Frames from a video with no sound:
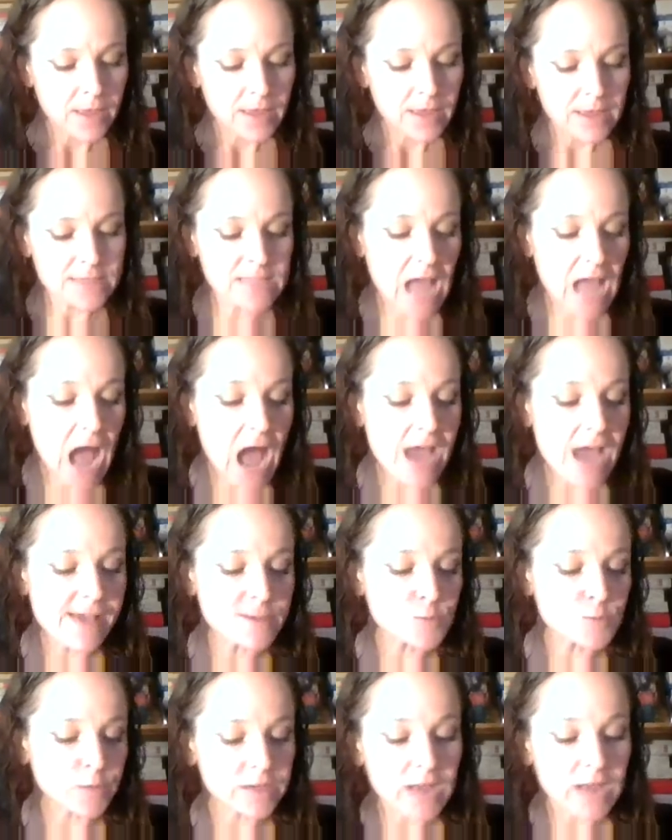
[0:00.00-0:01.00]
His
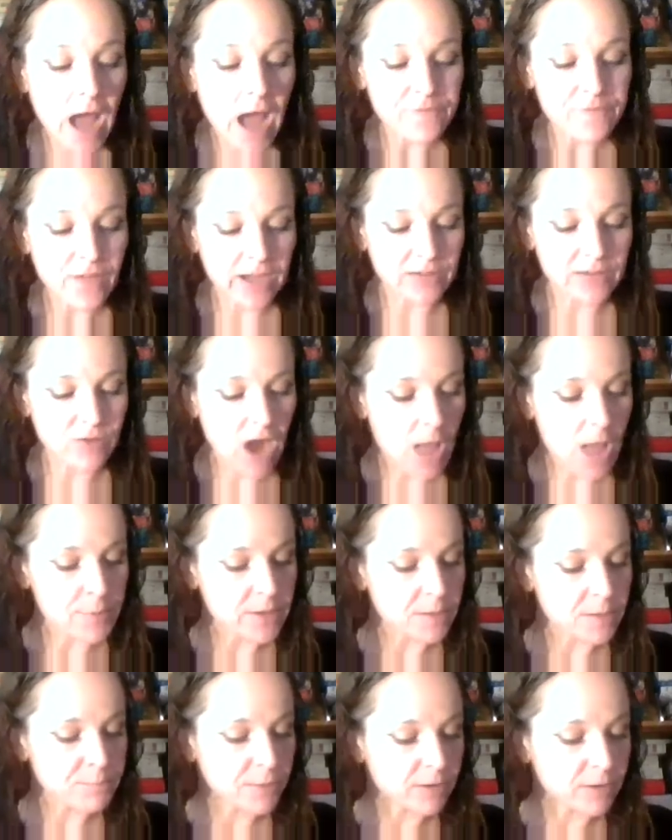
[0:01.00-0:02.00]
eyes would not find
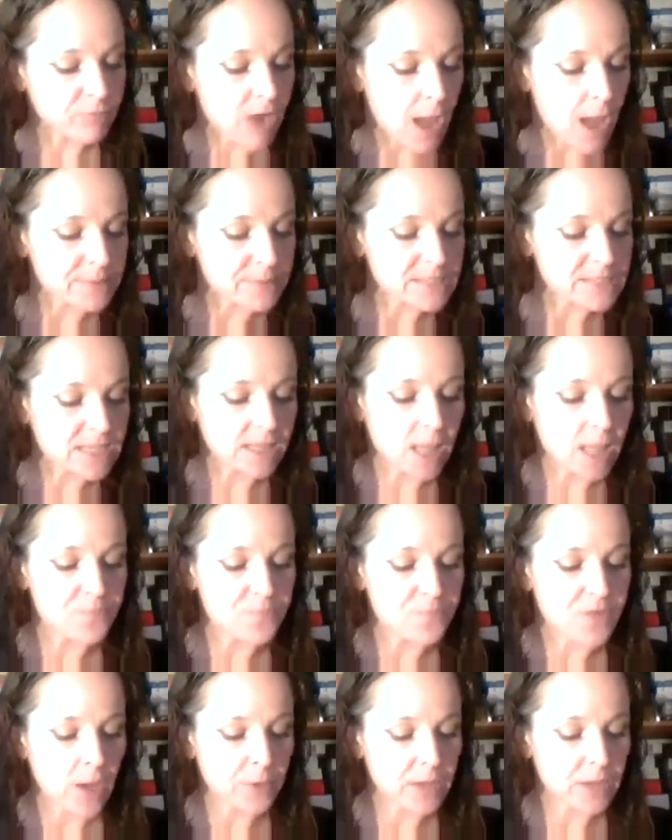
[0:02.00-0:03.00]
Rabbit, but Rabbit's
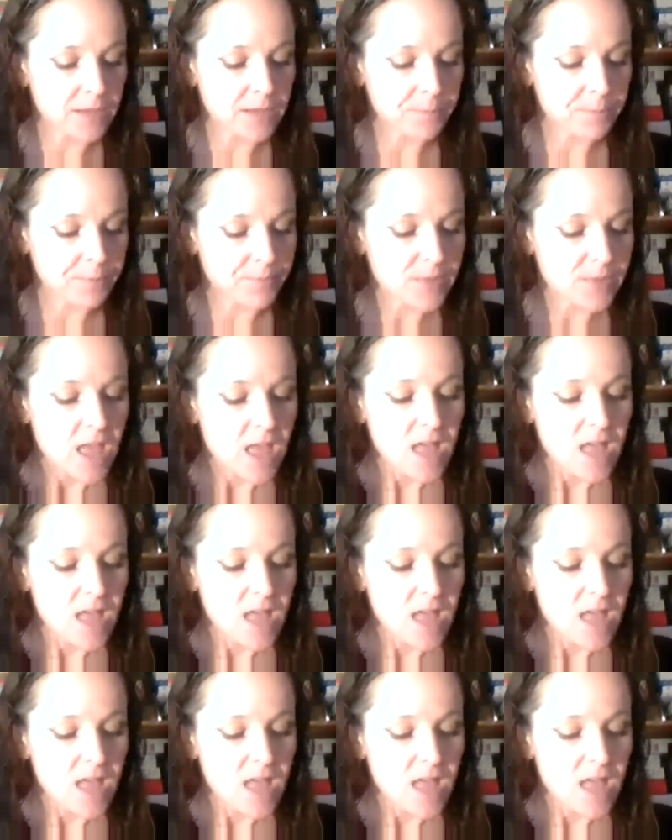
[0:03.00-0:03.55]
club found him.